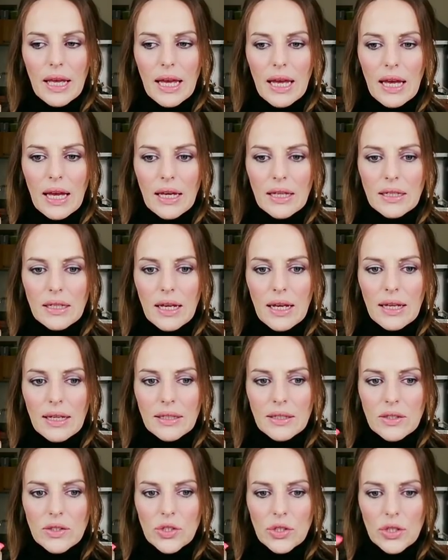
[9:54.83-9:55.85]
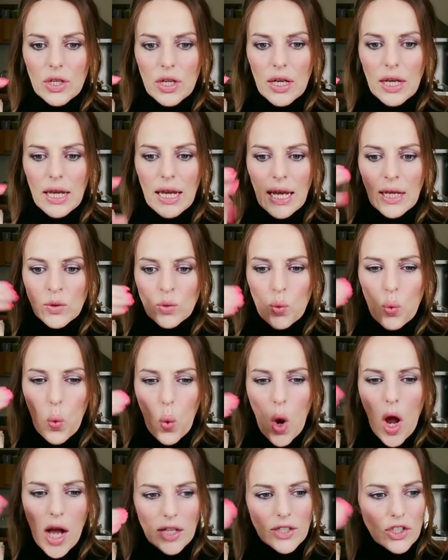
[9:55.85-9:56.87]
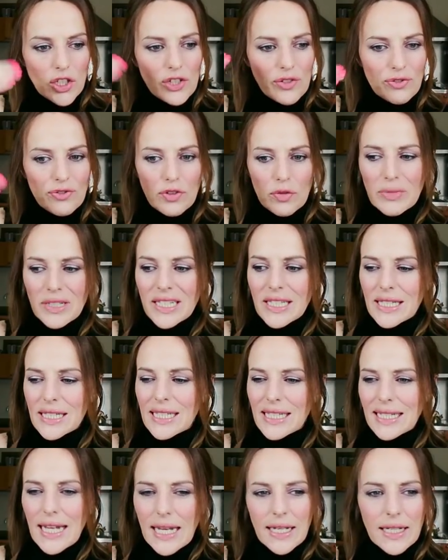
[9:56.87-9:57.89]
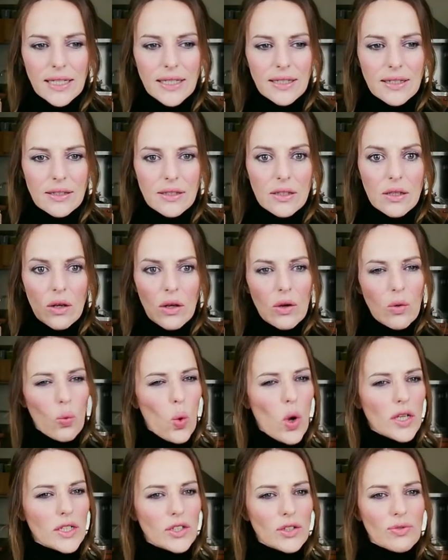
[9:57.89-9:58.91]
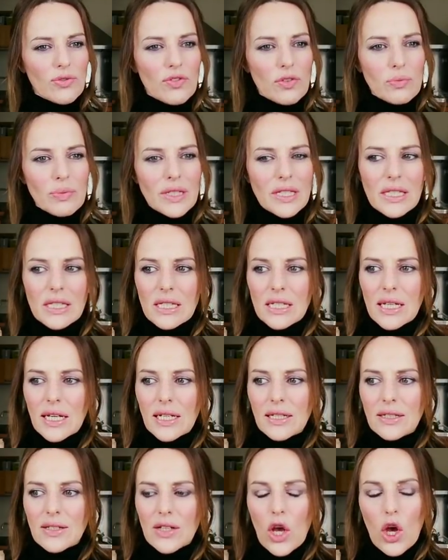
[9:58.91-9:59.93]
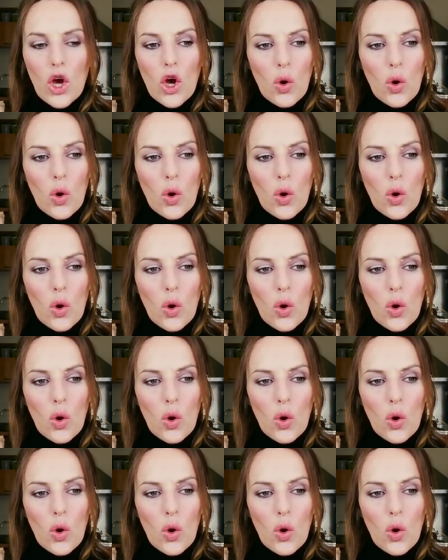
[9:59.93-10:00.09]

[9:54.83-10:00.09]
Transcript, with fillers: and and watch for mistakes. Watch for mistakes.